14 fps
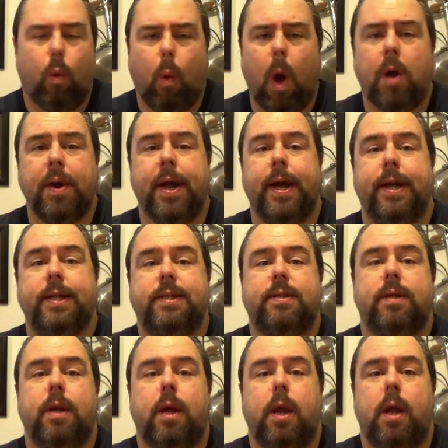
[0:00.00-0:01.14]

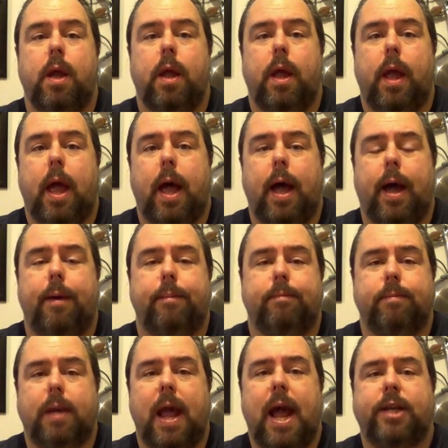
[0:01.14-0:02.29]
walnuts
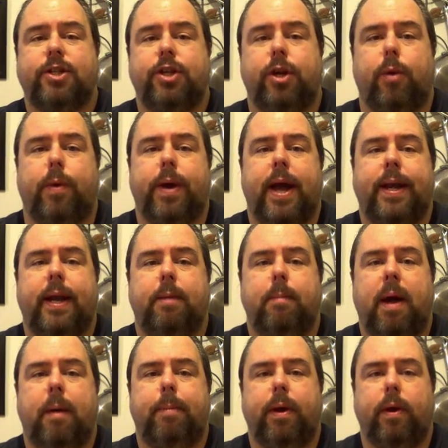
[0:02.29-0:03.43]
last year when I did
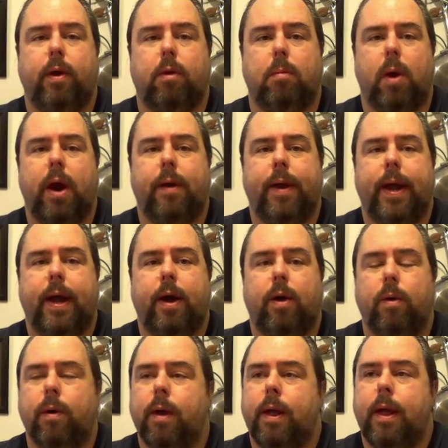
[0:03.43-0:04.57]
my Imperial Brown
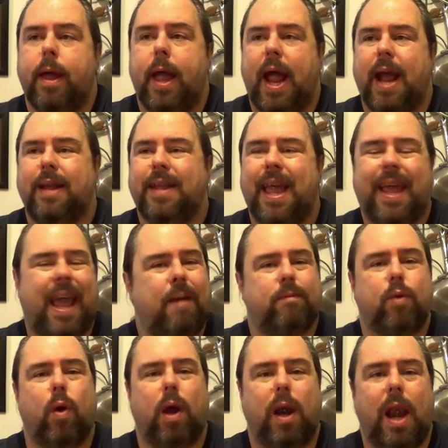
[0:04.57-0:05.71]
Ale, and they came
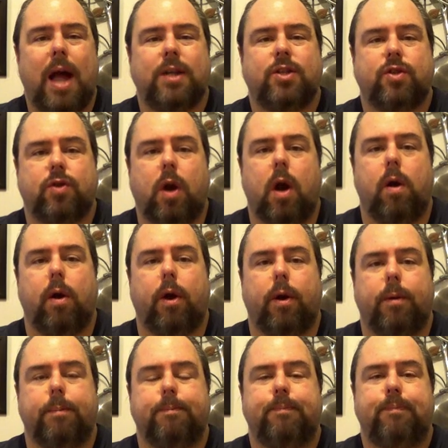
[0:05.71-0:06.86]
through a lot
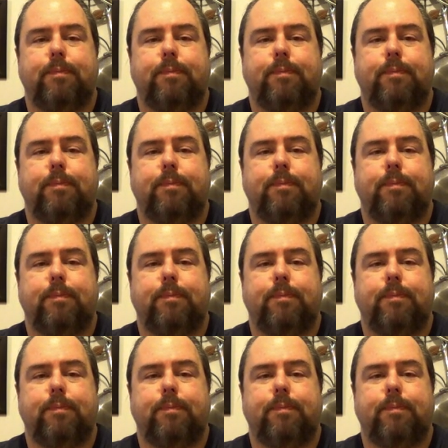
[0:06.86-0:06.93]
stronger